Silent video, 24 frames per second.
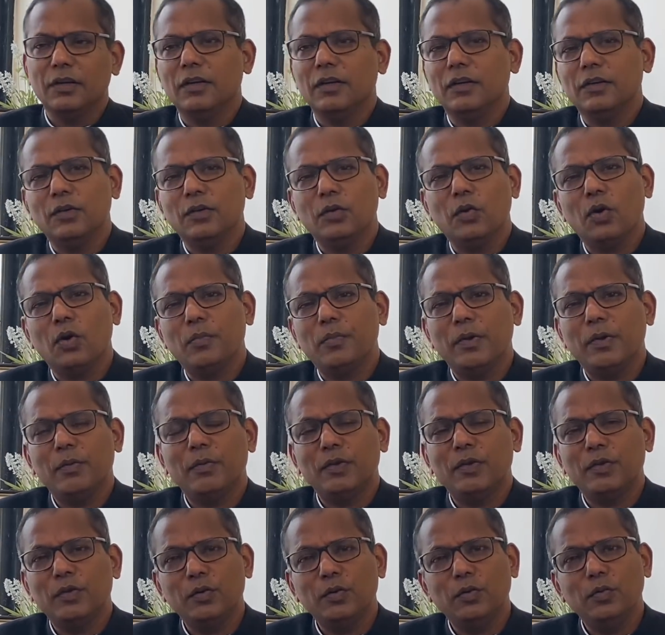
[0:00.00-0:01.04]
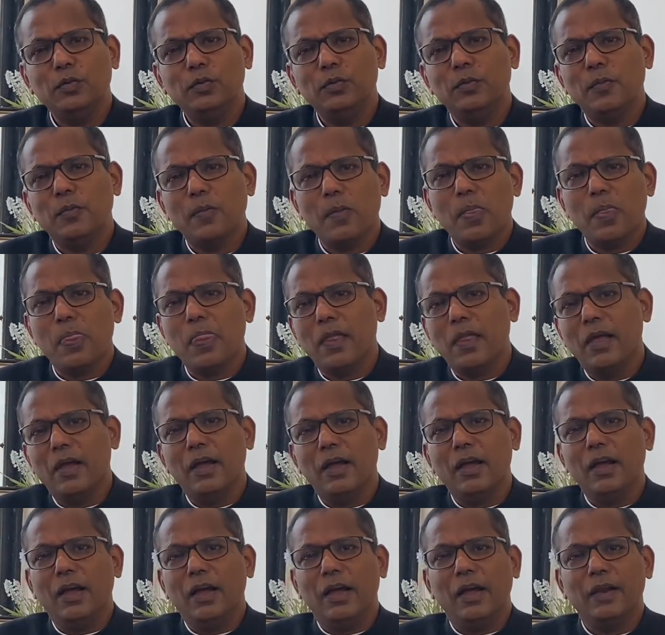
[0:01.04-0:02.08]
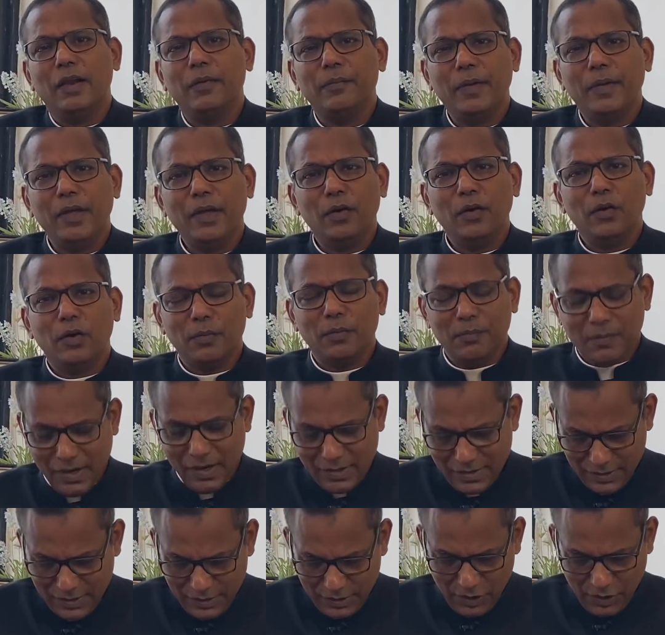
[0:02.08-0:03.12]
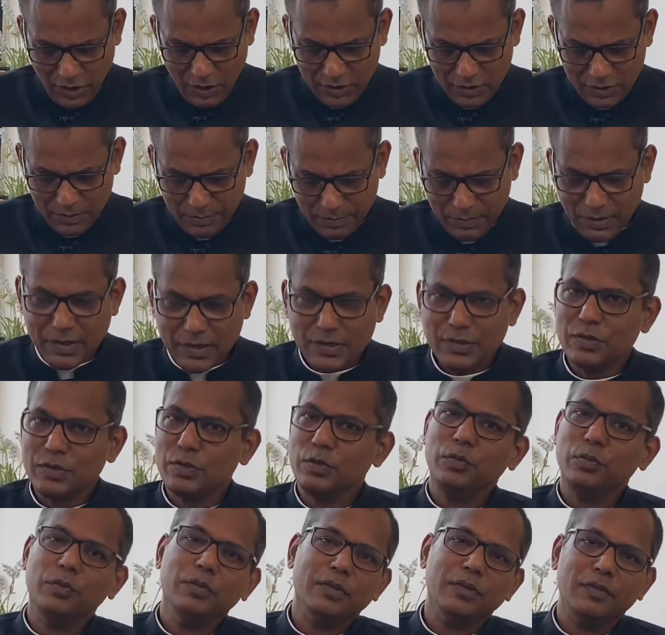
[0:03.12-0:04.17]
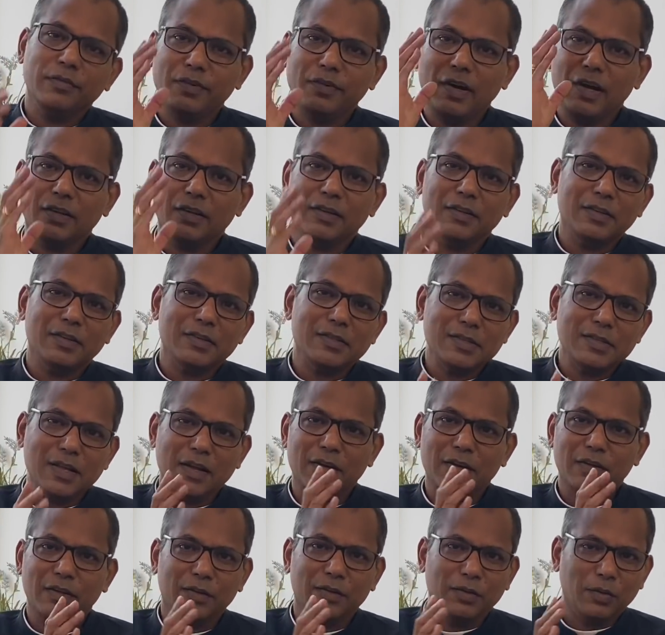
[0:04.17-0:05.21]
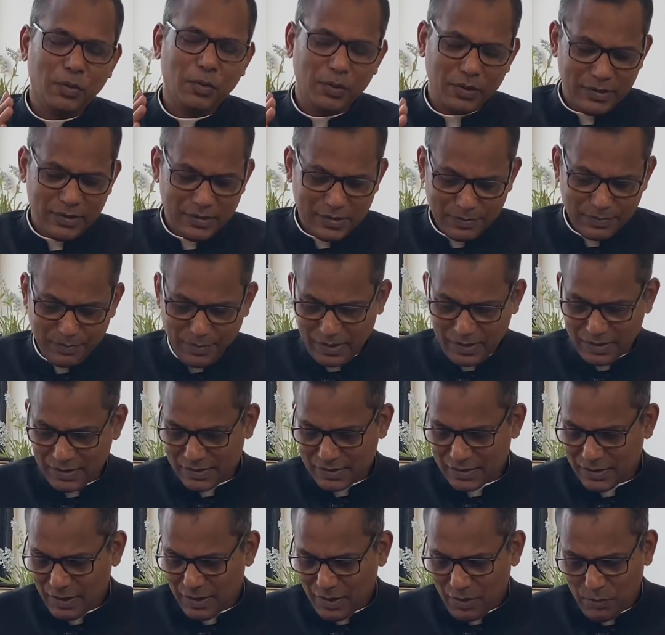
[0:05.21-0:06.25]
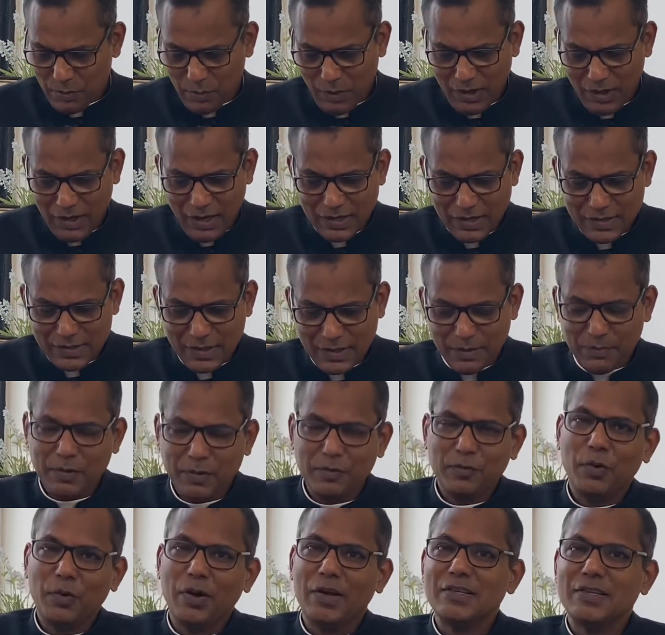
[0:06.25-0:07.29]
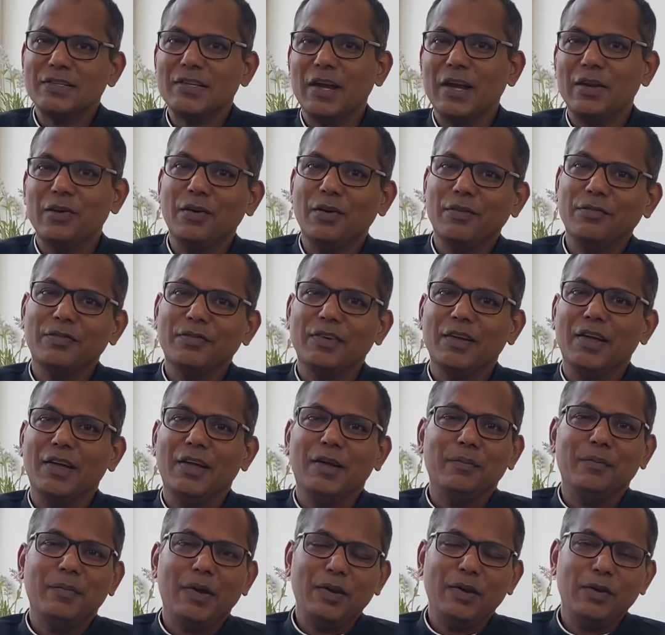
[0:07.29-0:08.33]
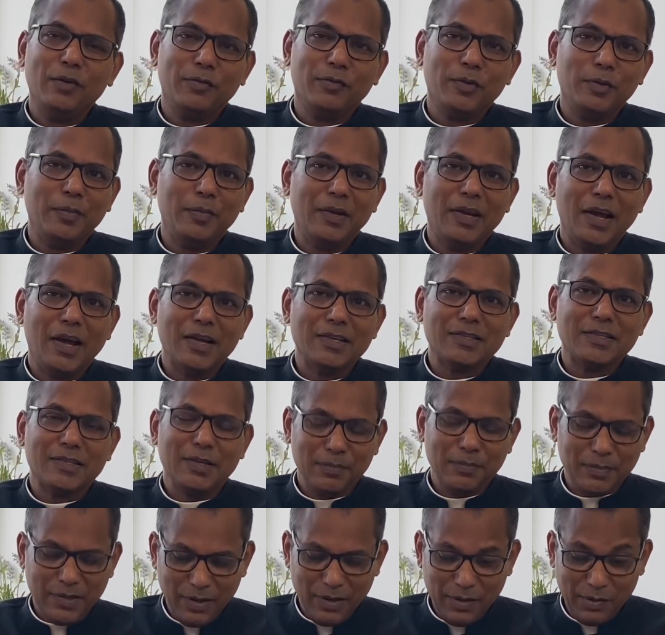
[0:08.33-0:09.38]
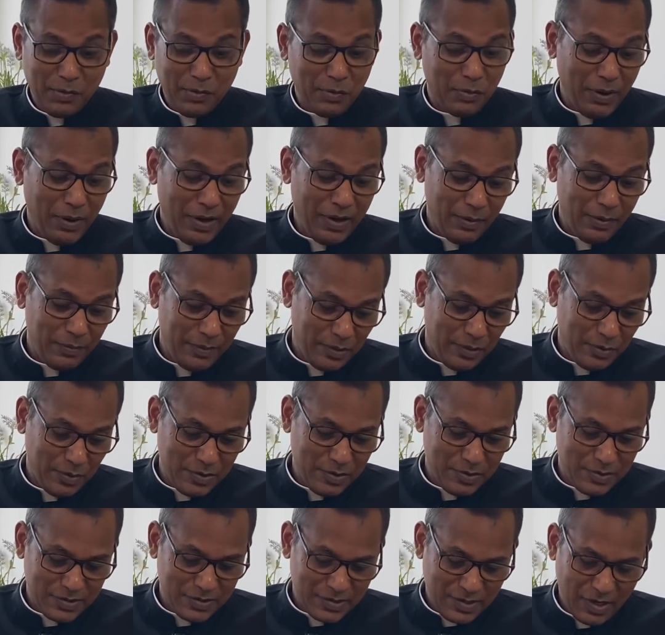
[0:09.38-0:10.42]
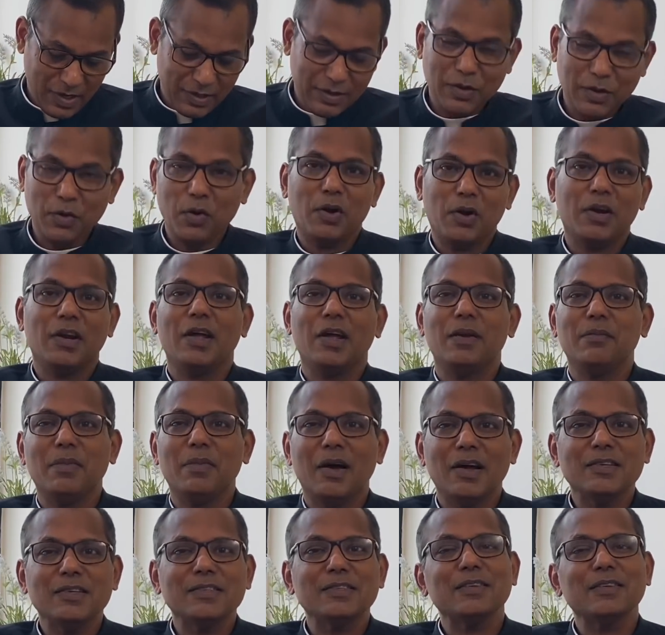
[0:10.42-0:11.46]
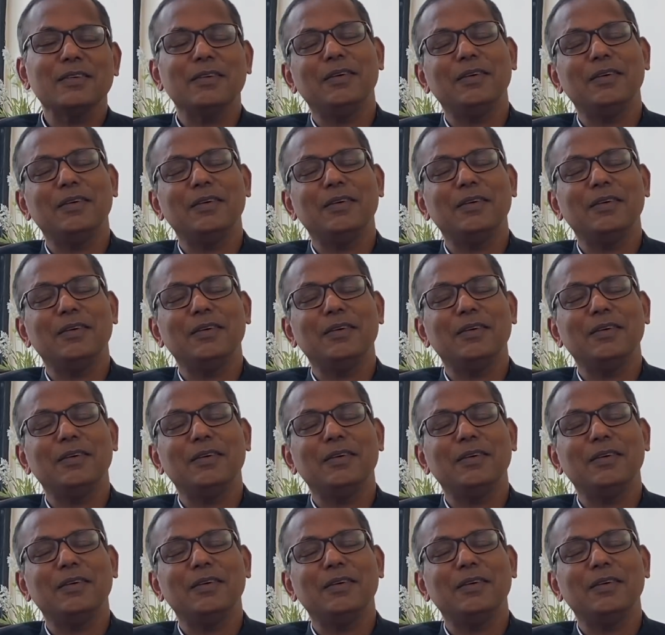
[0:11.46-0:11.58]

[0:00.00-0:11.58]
The Lord be with you, and may Almighty God bless you, the Father, the Son, and the Holy Spirit. One last thing before I sign off. Many of you have been asking me, when are we going to start the online mass?